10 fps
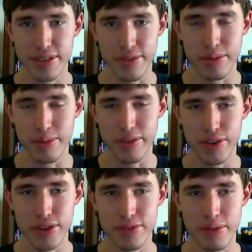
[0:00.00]

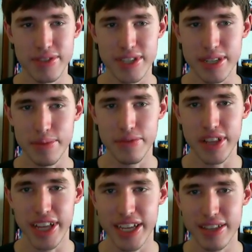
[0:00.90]
first film of
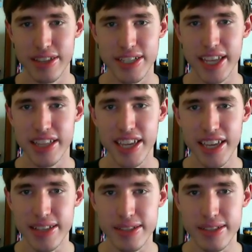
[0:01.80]
10 years.